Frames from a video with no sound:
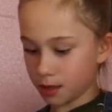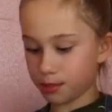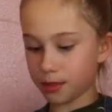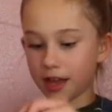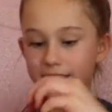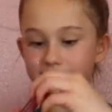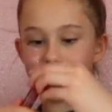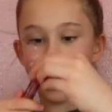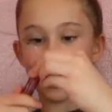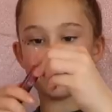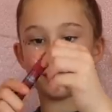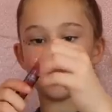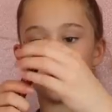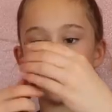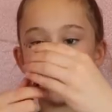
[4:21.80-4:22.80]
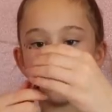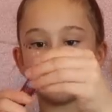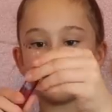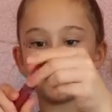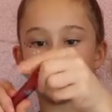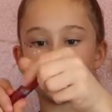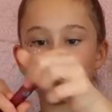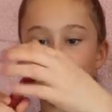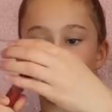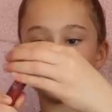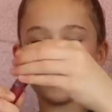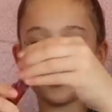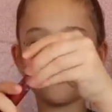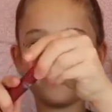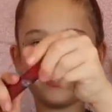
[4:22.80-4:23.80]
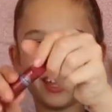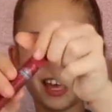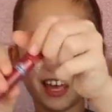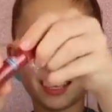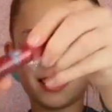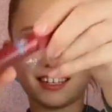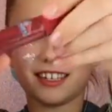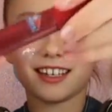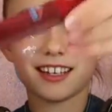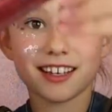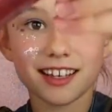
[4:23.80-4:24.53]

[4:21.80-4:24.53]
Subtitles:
Let's add the whole tube of this